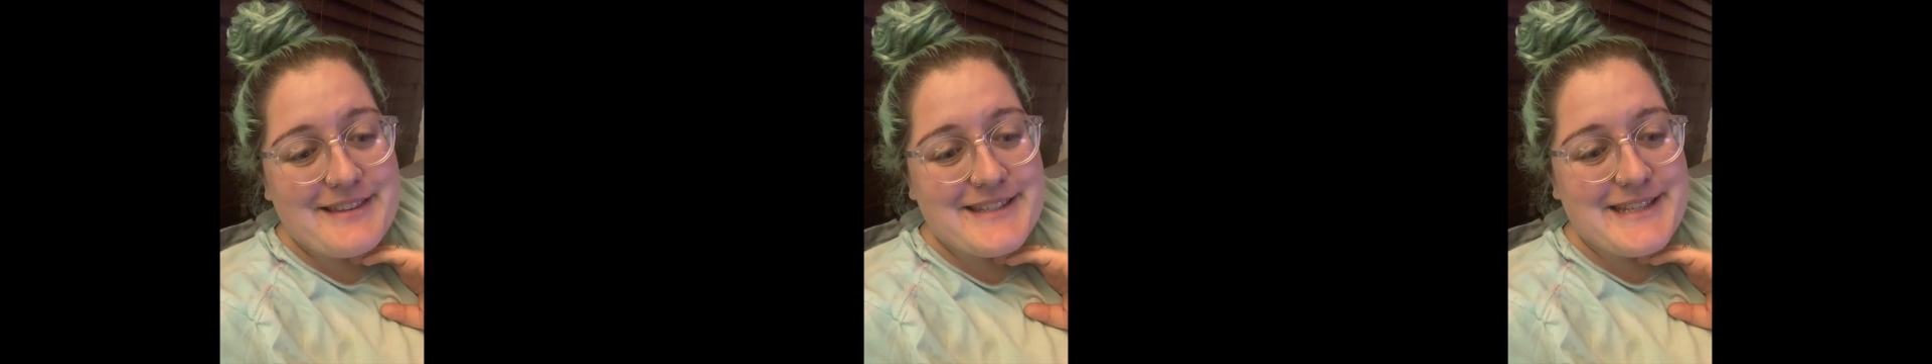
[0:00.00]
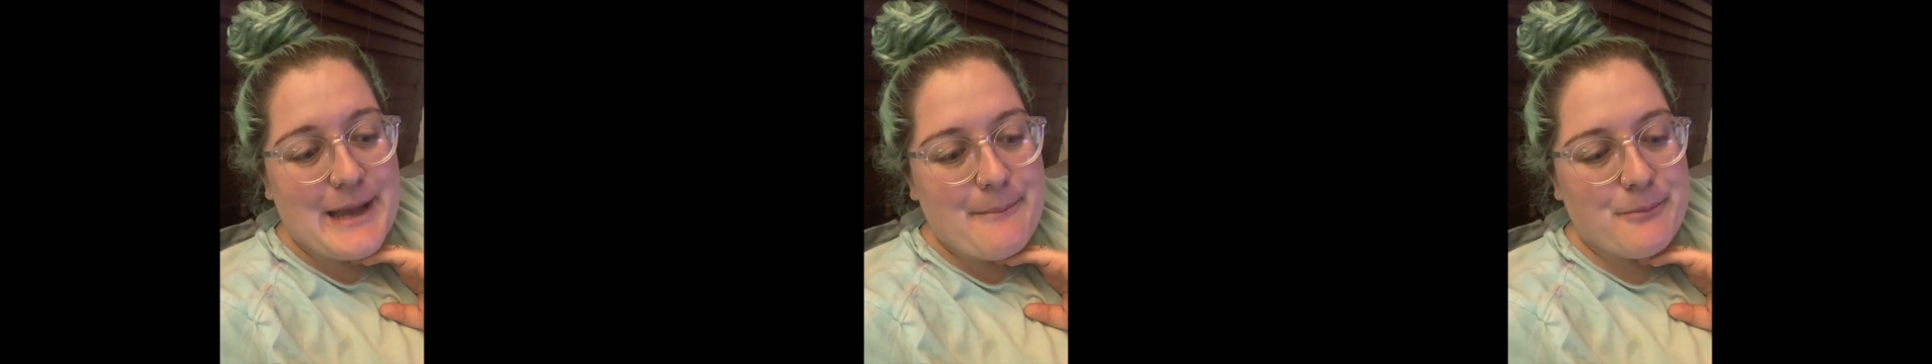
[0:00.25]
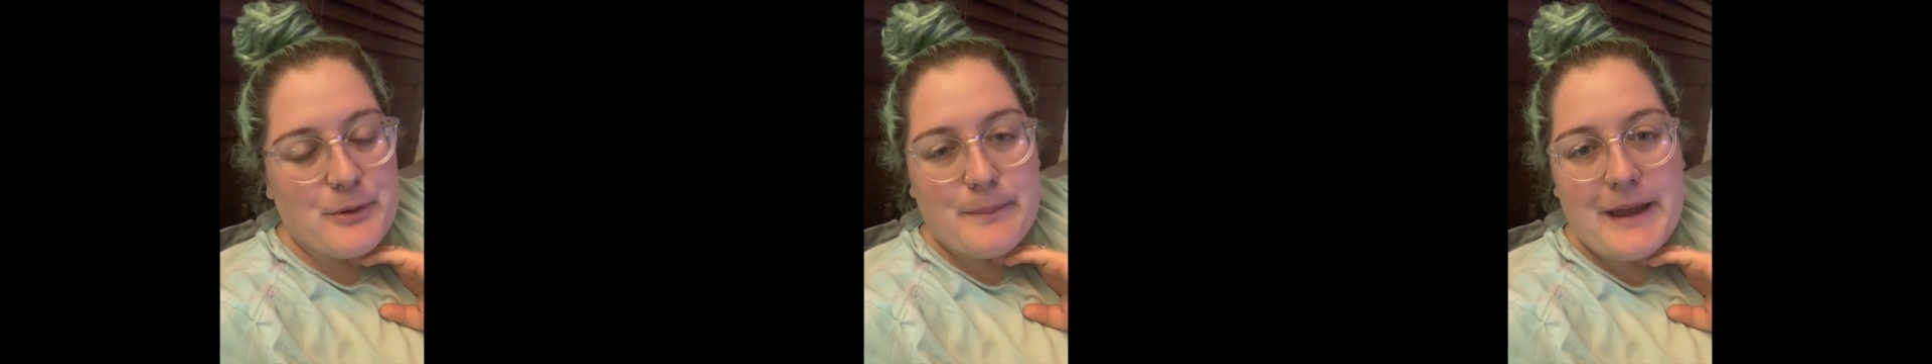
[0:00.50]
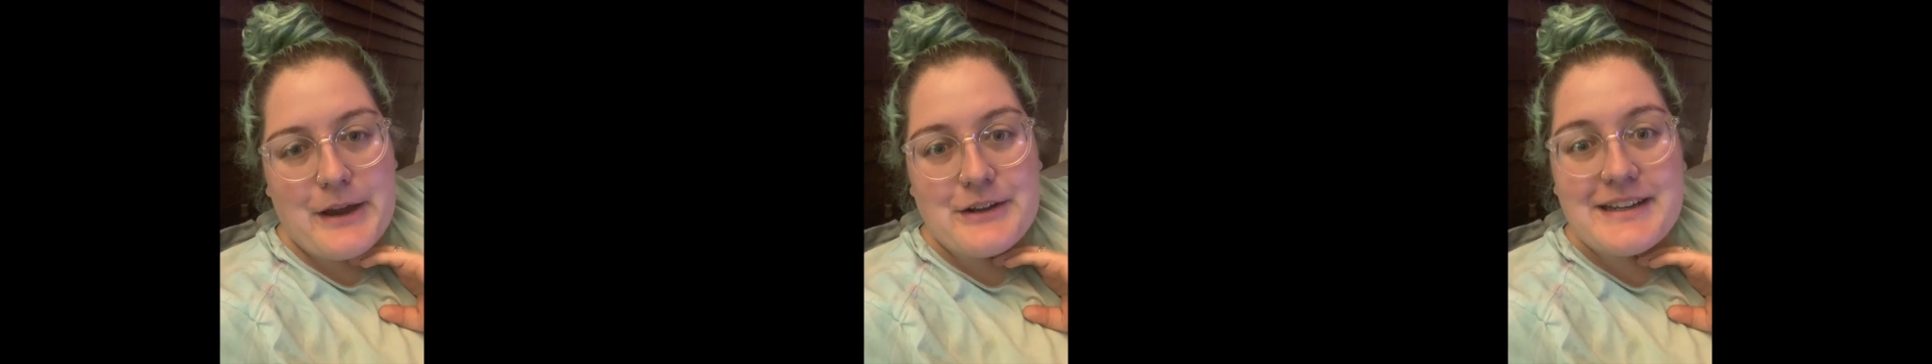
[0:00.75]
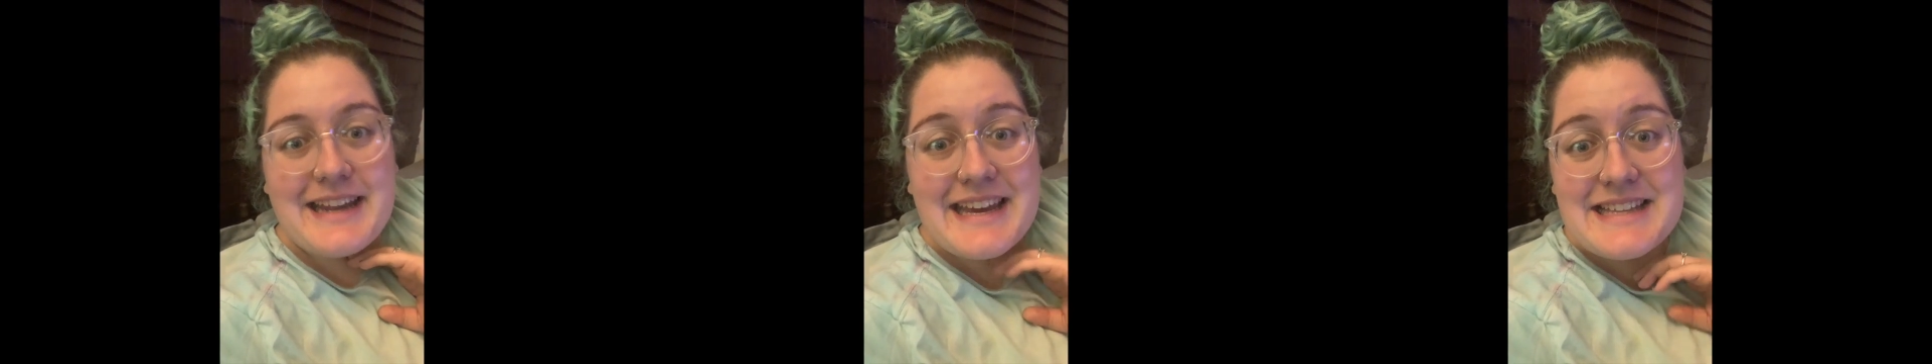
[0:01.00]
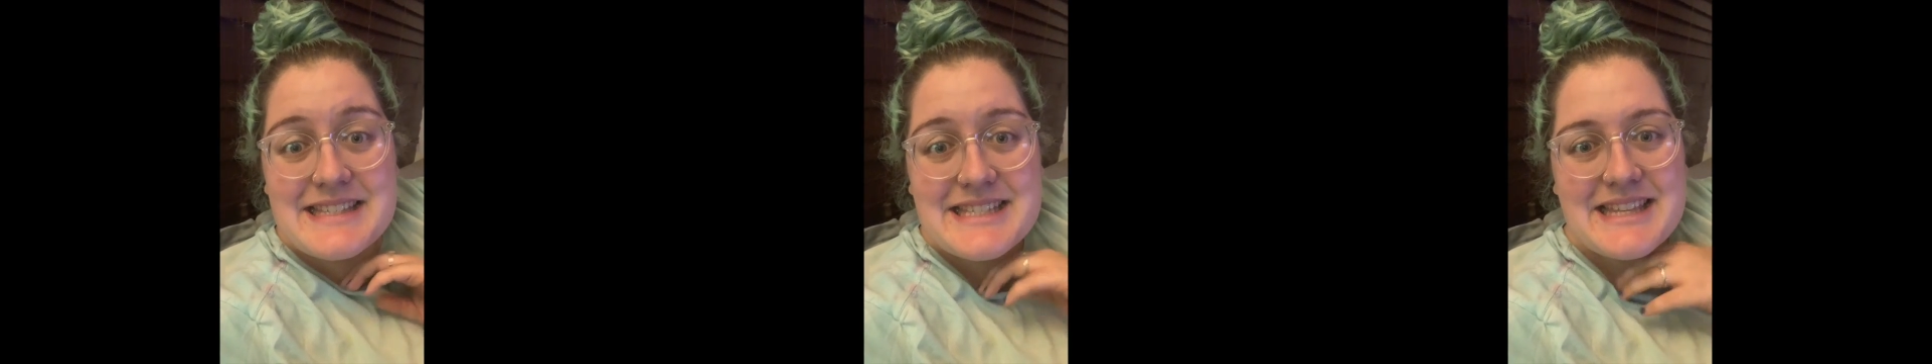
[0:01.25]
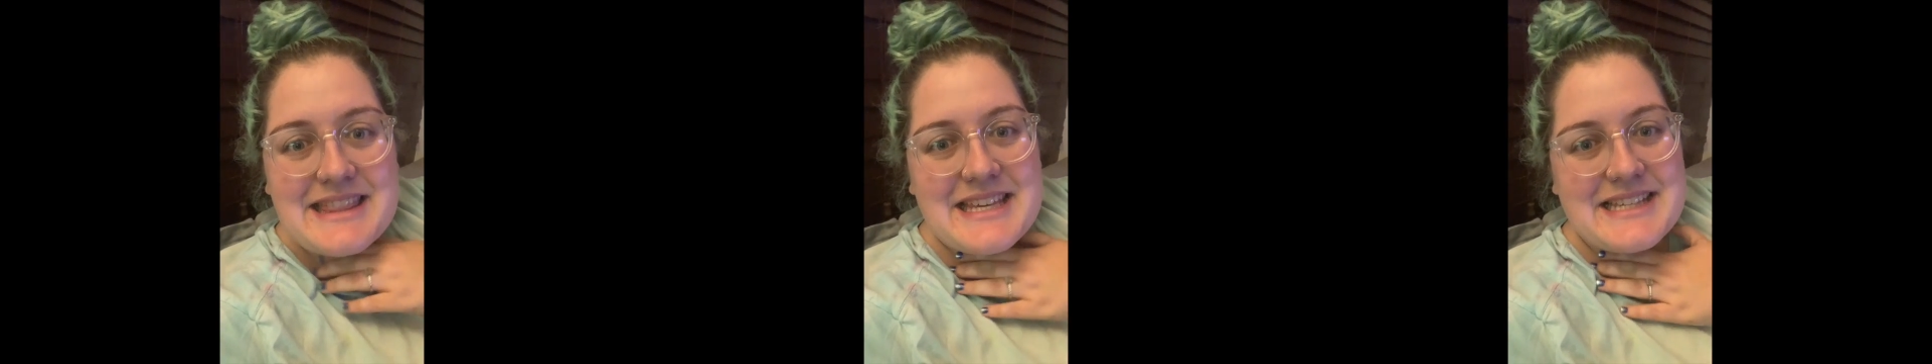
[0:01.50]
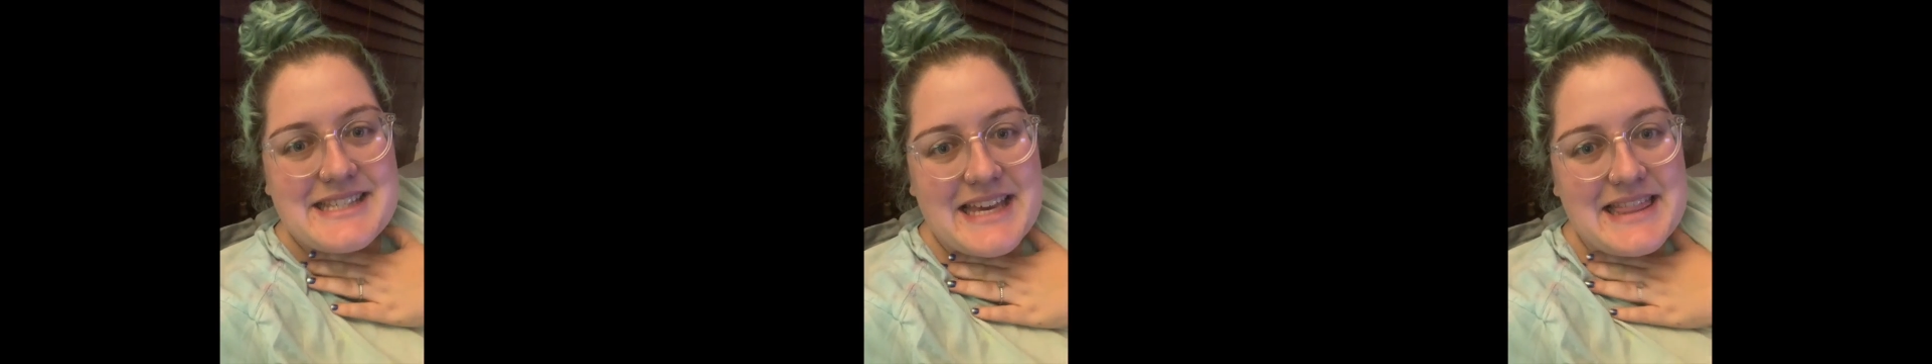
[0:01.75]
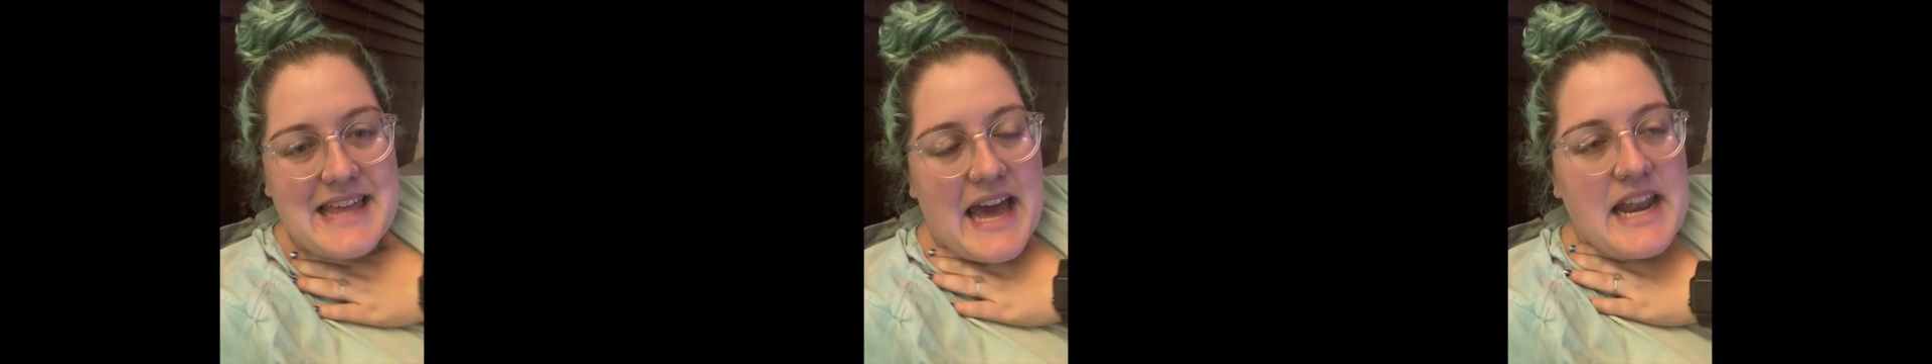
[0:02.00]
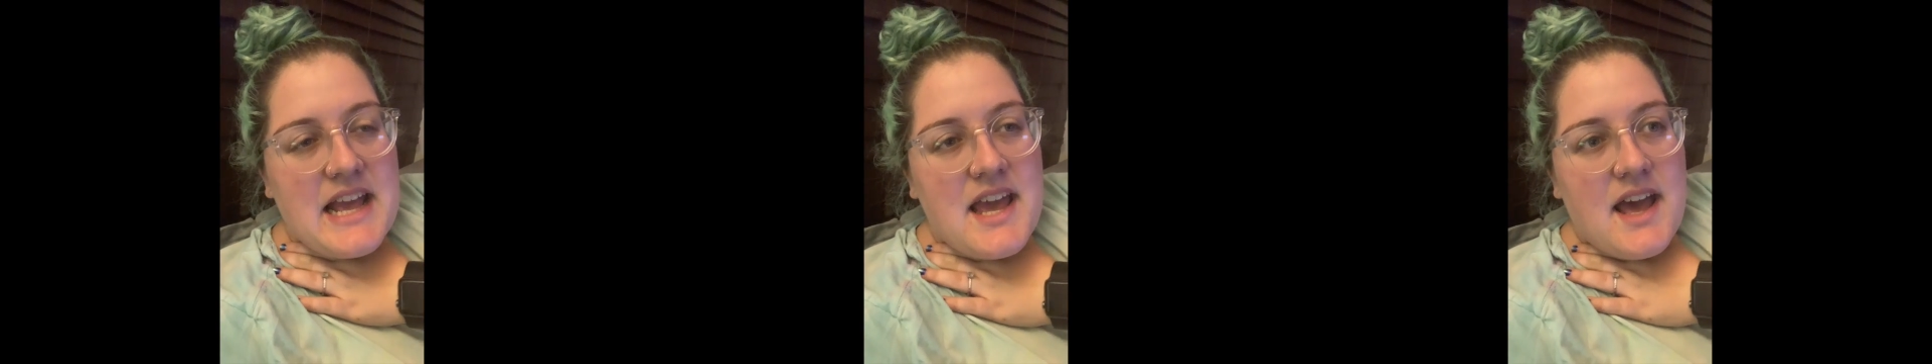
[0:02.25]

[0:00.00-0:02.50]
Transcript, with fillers: some prepared kits and things like that,